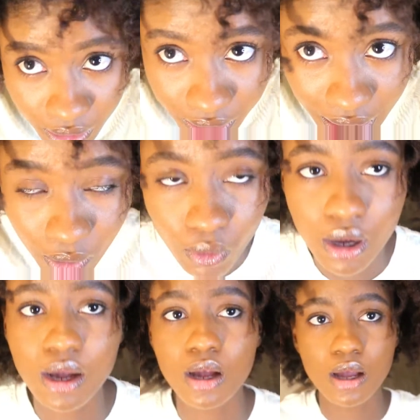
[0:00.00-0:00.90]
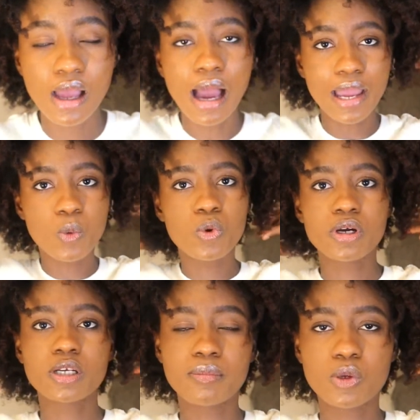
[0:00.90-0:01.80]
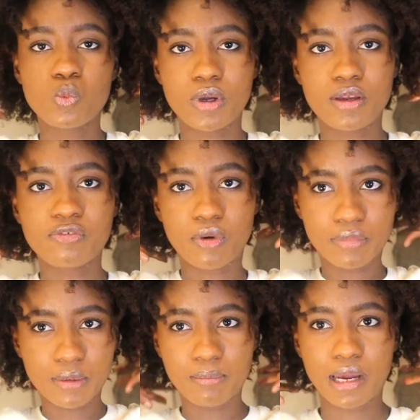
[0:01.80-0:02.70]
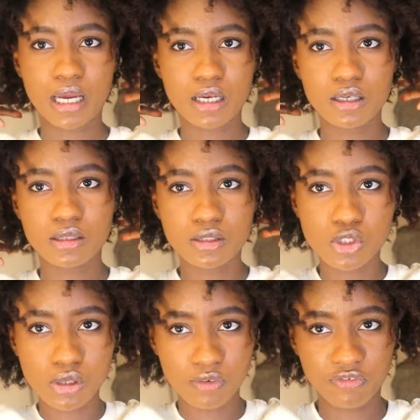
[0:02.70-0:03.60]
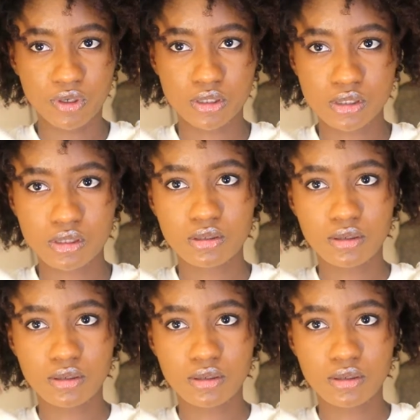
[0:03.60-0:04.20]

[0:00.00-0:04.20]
Now I work my way from the back to the front,